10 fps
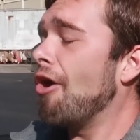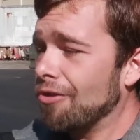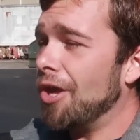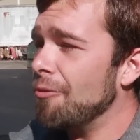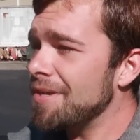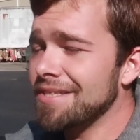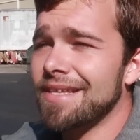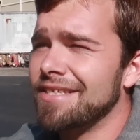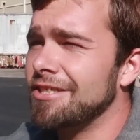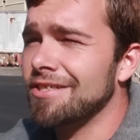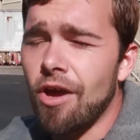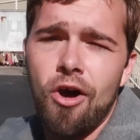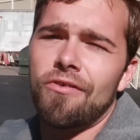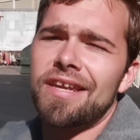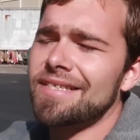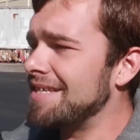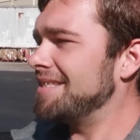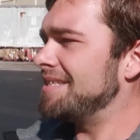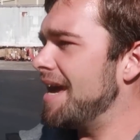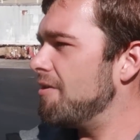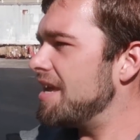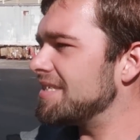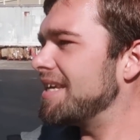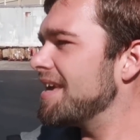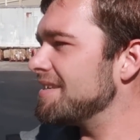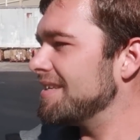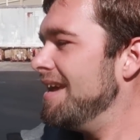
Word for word: Arlo, because that's just all that exists nowadays, I guess.